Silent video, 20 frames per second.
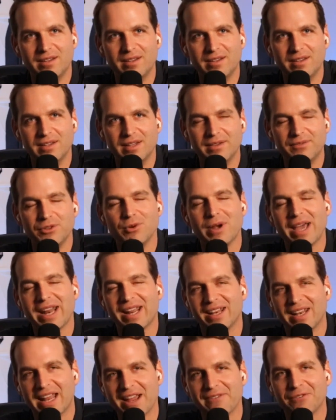if you had
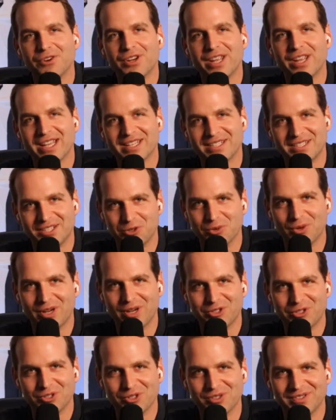a life or death
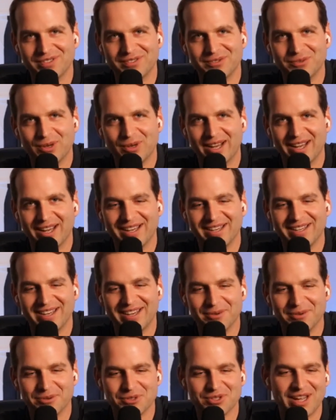situation, right?
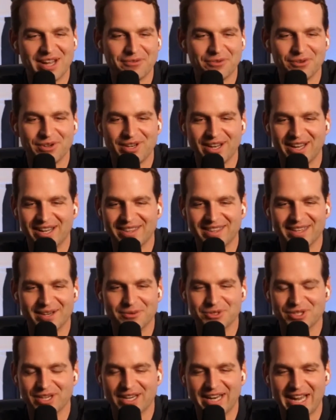And it was life or death that it
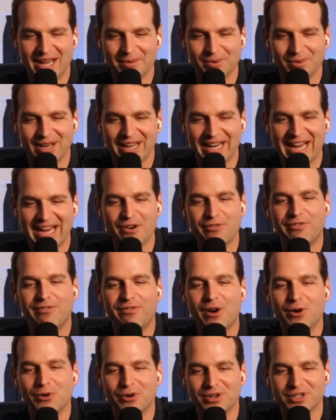was going to happen. Like, how
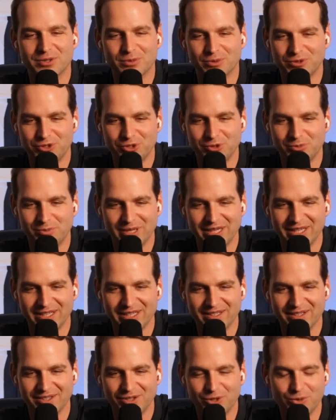focused would you
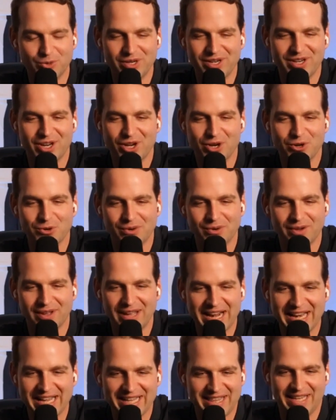be? You wouldn't know
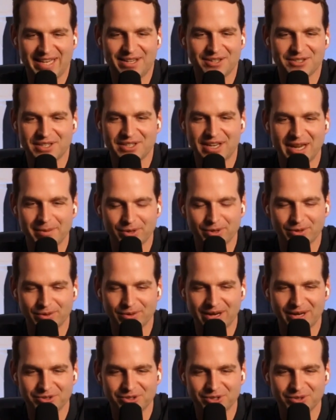anything else that happened
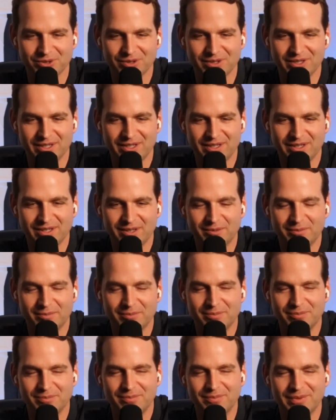around you.
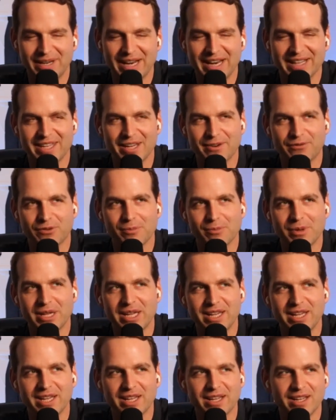And I think for
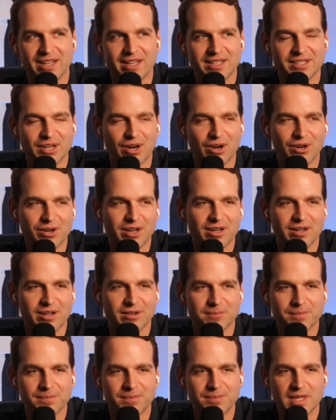me, it's
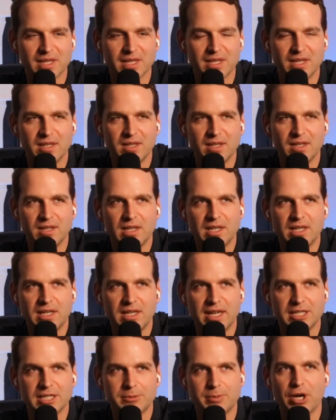
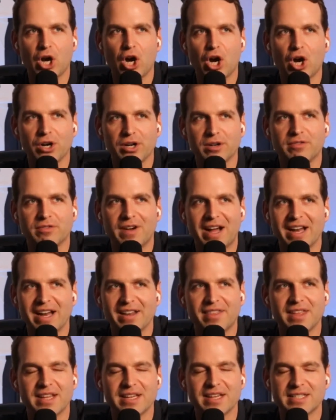been hard to
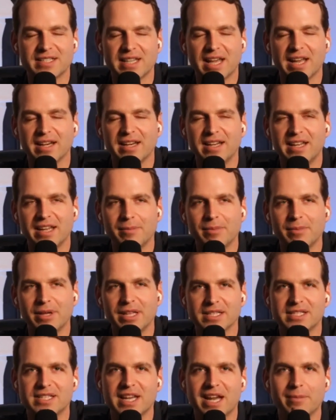find things that give me
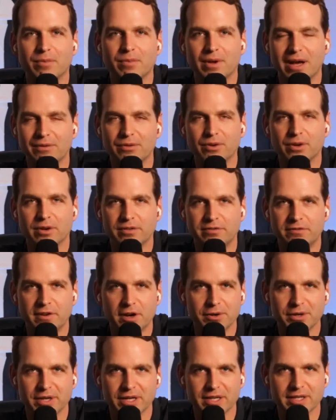the same level of
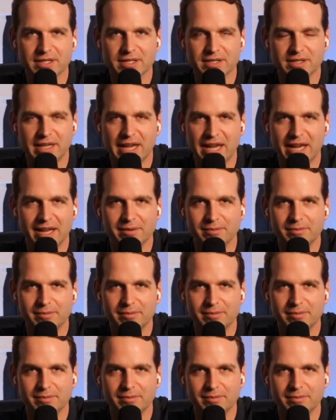focus that,